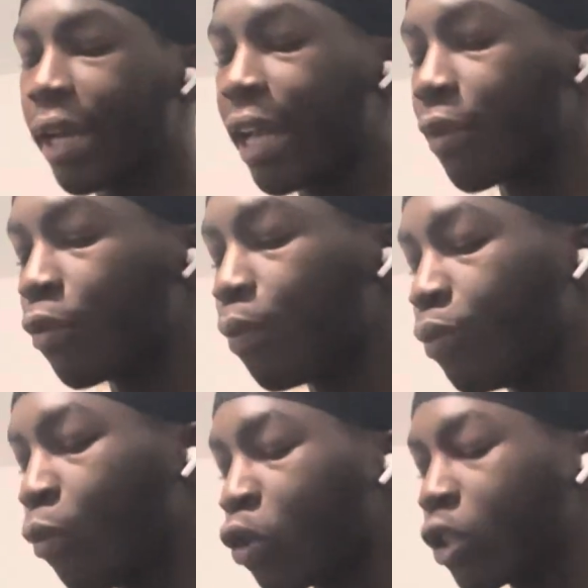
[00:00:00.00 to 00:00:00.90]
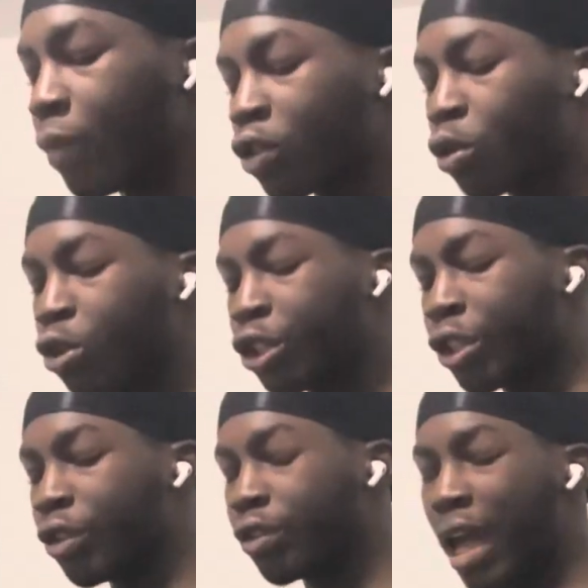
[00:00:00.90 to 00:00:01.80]
get most of my school
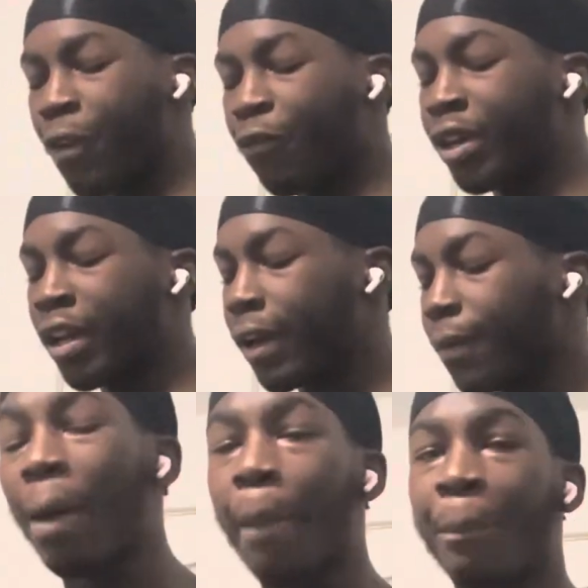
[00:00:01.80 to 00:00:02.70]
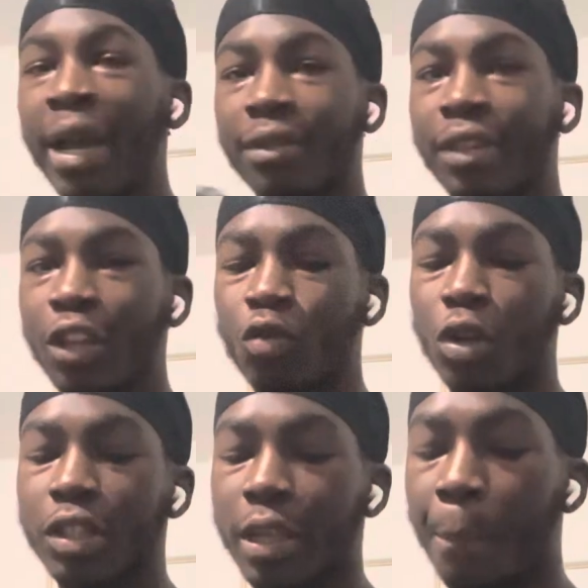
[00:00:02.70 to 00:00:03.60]
shoes every year. I picked these
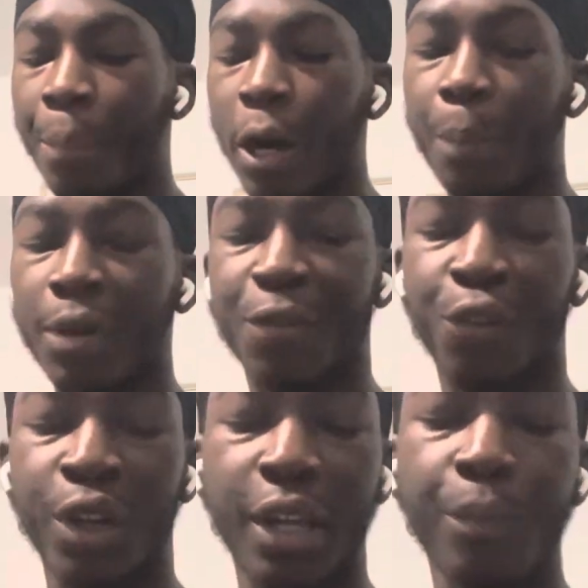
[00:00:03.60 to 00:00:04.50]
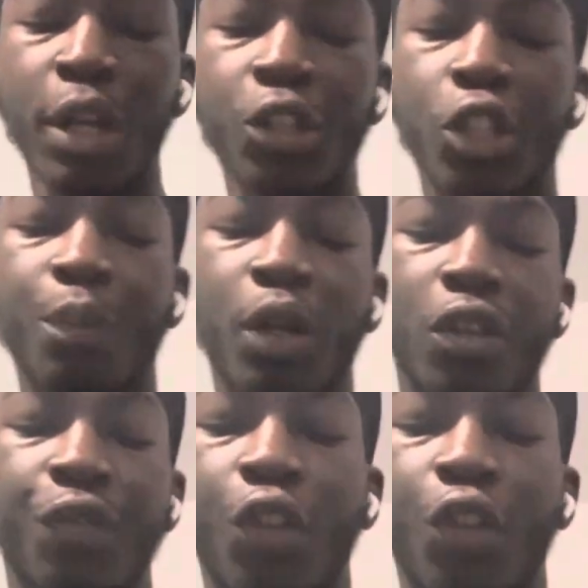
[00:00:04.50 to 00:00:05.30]
ones purposefully just because of the